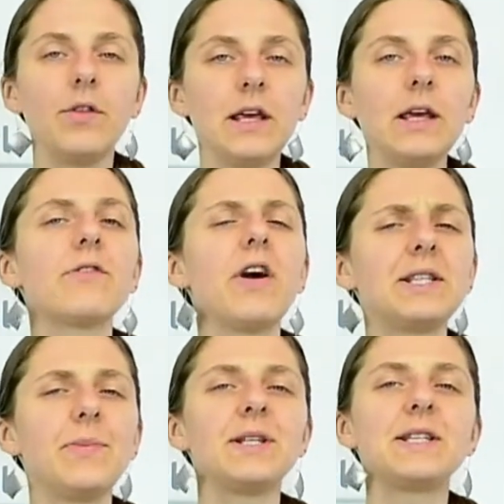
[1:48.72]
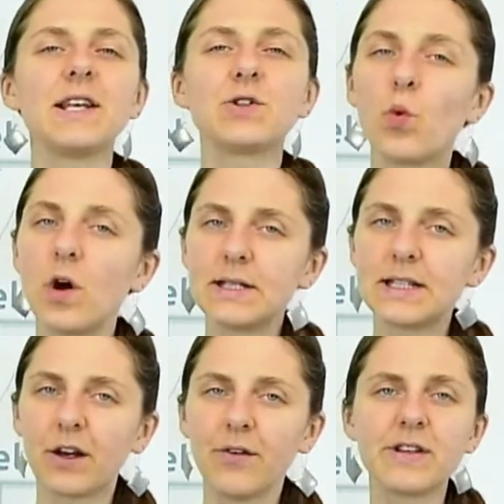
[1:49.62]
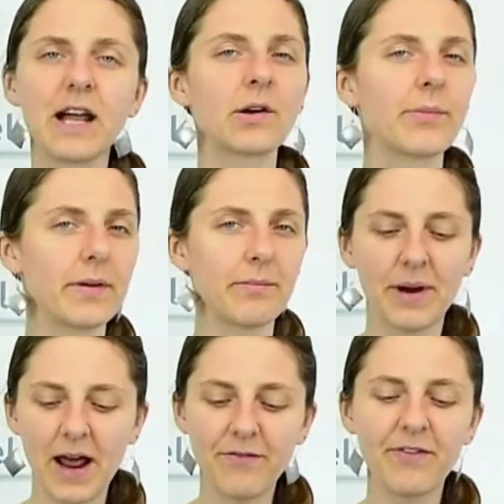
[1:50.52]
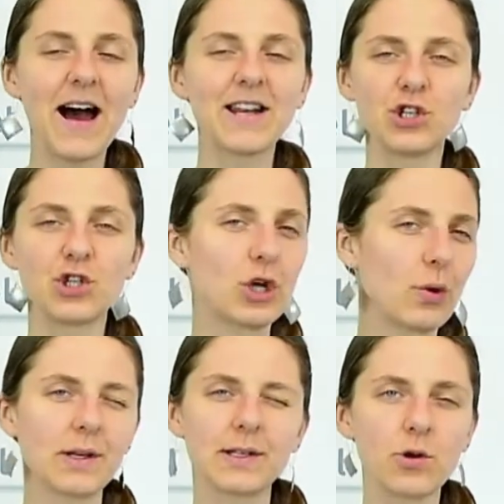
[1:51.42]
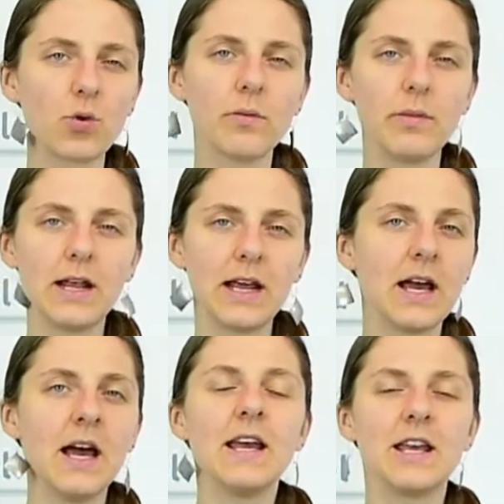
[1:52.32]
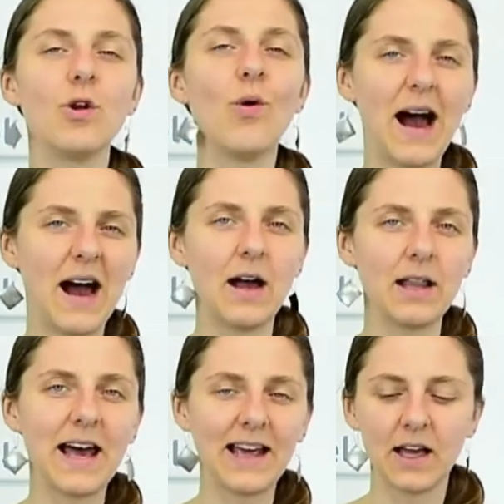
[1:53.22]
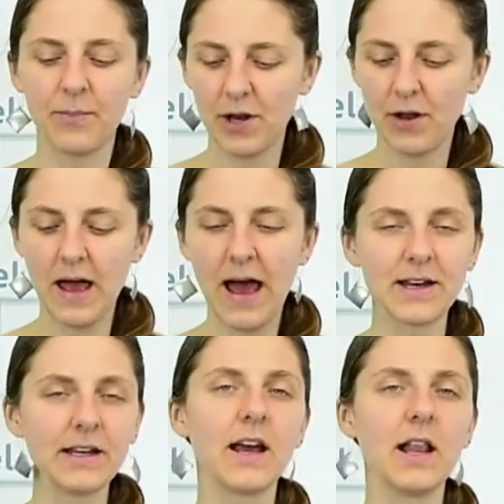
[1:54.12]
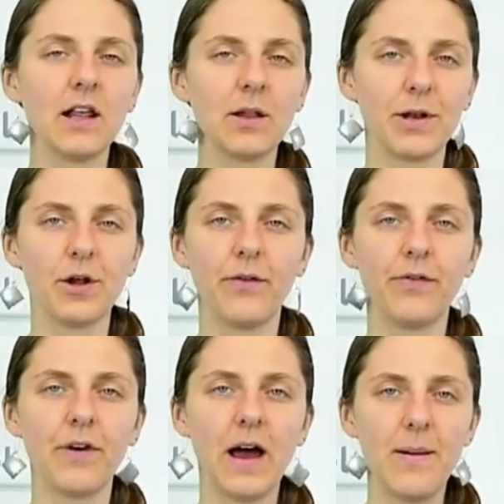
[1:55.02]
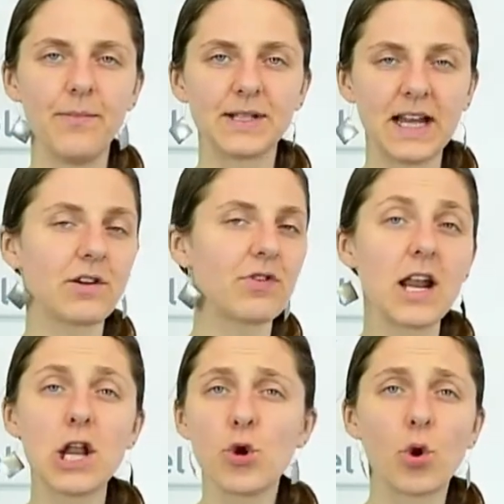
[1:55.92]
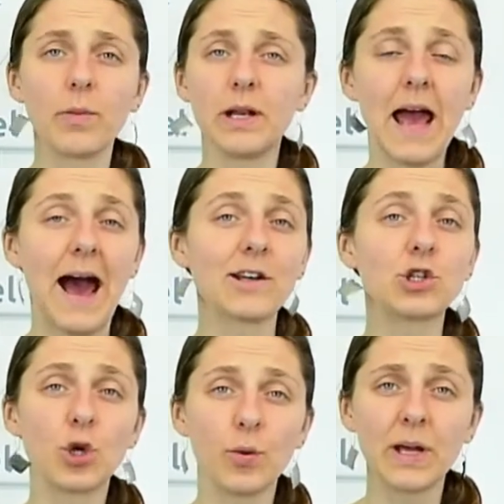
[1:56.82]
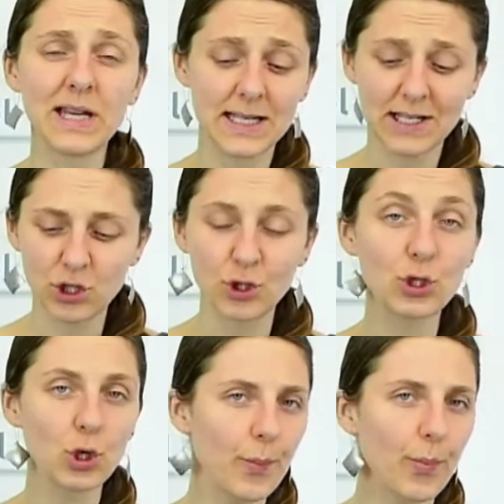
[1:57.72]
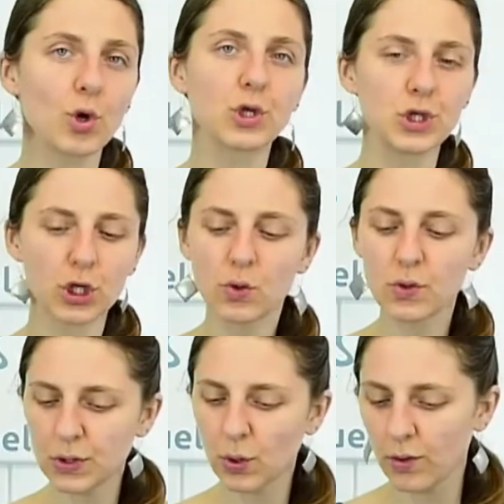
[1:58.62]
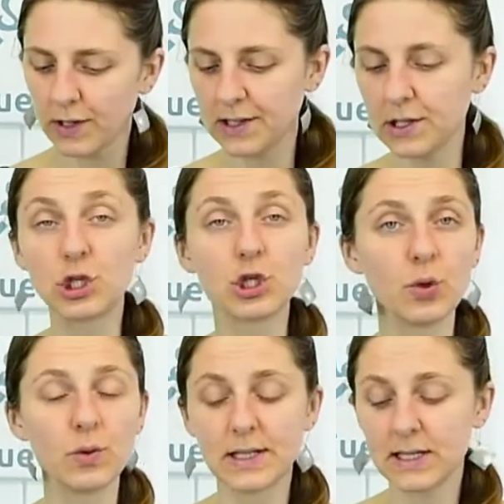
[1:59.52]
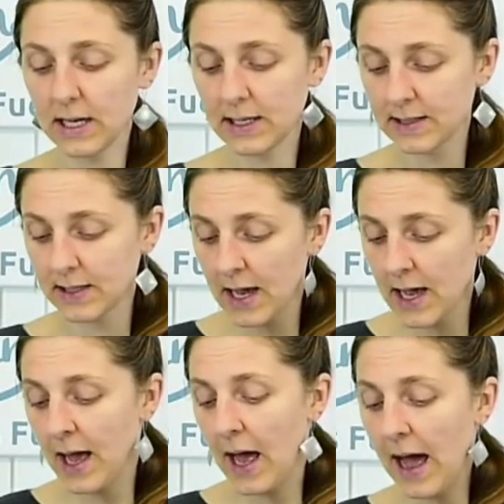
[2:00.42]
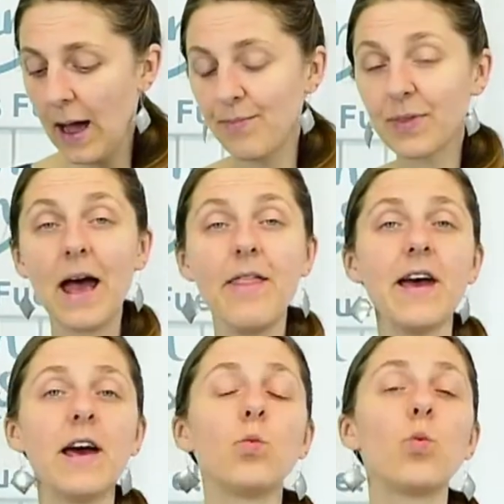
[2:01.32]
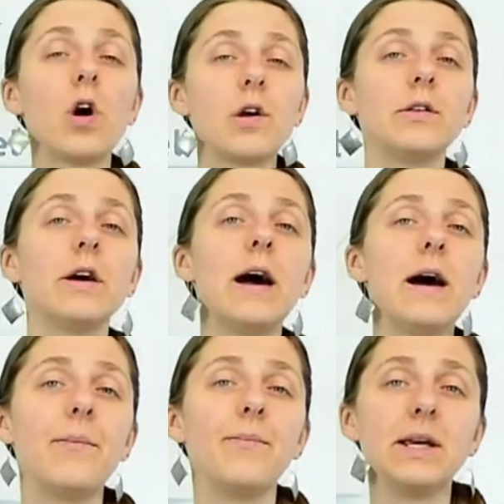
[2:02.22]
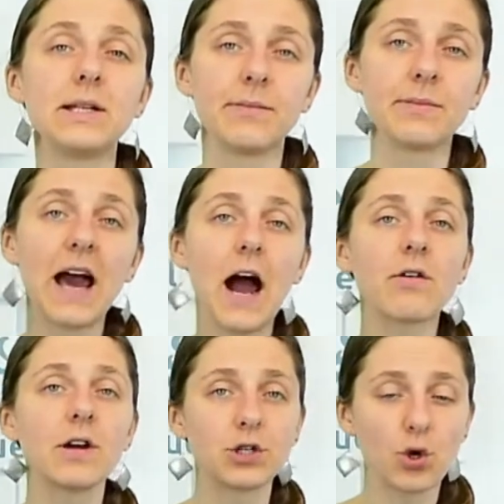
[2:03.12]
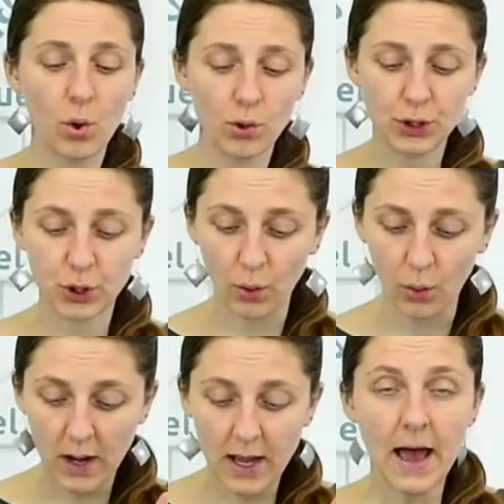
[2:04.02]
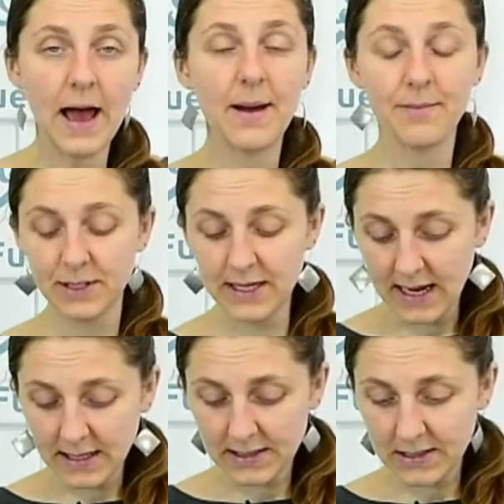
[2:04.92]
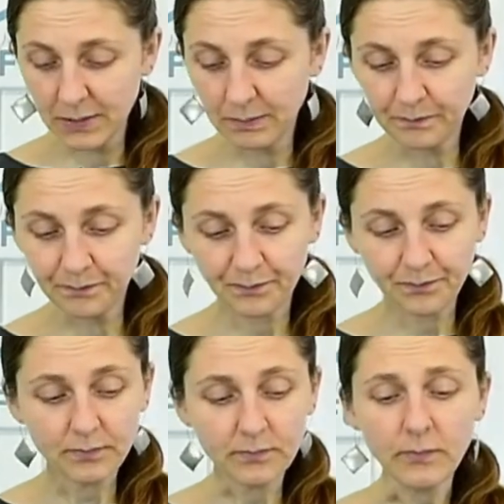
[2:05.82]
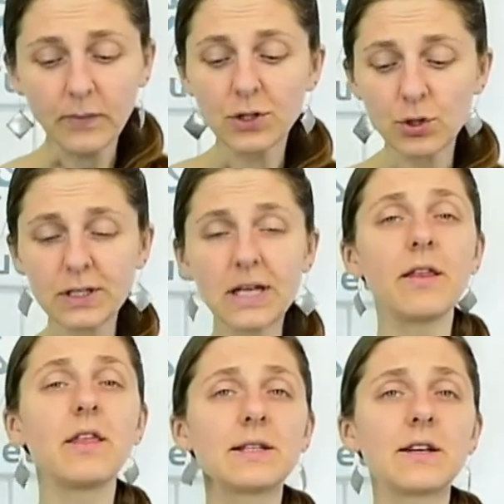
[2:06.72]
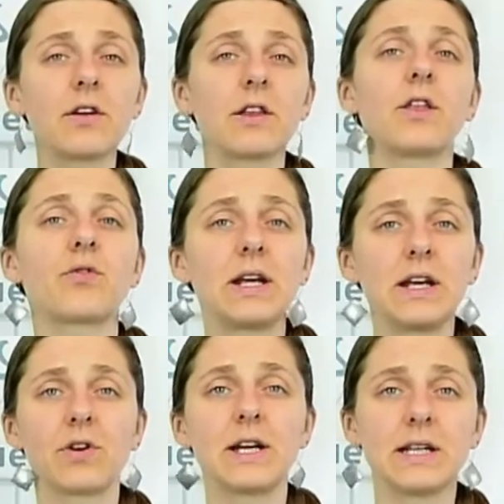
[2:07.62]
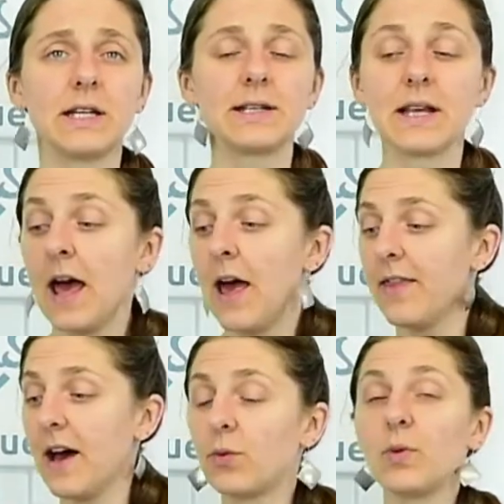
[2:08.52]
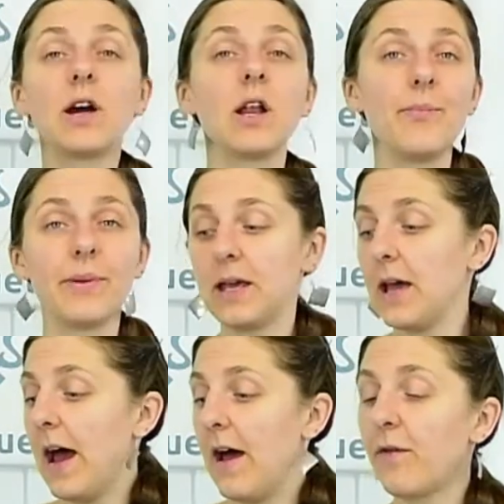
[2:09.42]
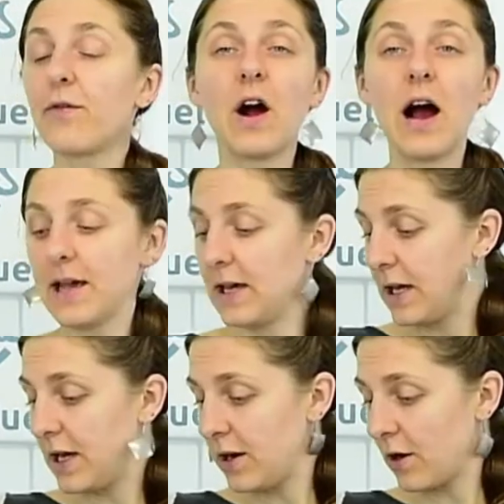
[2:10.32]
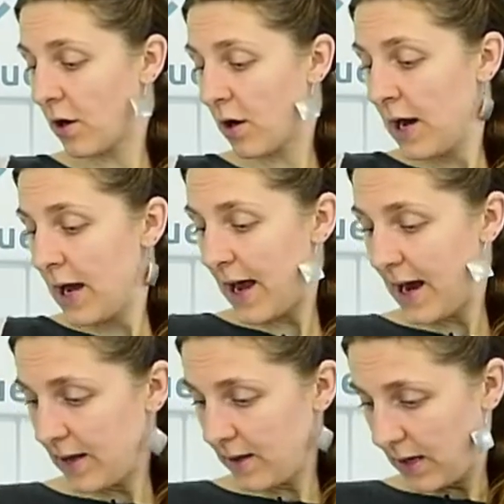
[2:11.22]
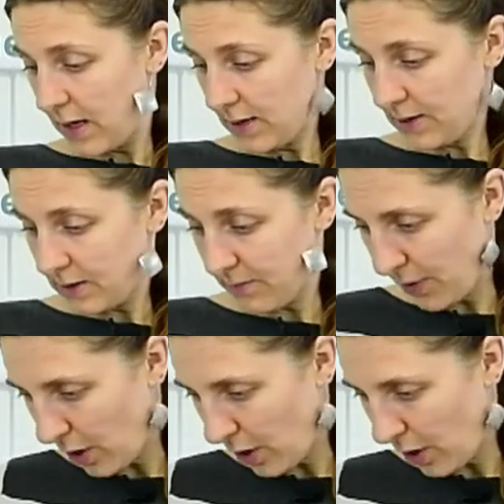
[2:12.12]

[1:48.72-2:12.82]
The recipe says 1 stick of celery, but I've added 2 because I normally, like adding a little bit of celery, and normally add 2 pieces to soup or stews. So this is 2 sticks. And then 1 medium carrot, also diced. So these are the 3 ingredients that we're going to be frying here in the Instant